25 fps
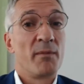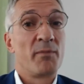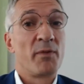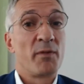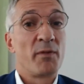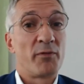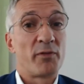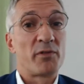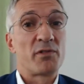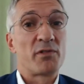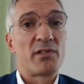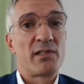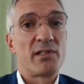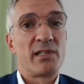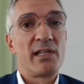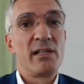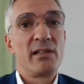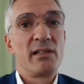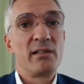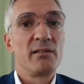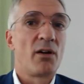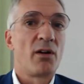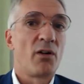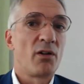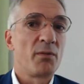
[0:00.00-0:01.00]
for
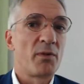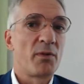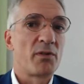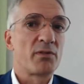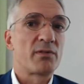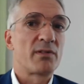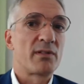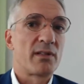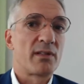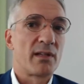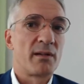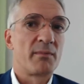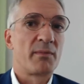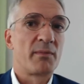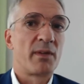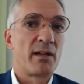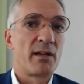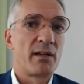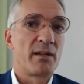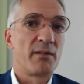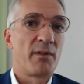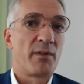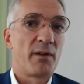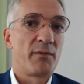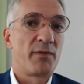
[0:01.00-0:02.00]
steel almost.
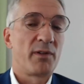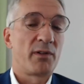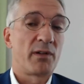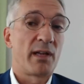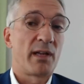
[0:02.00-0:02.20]
If you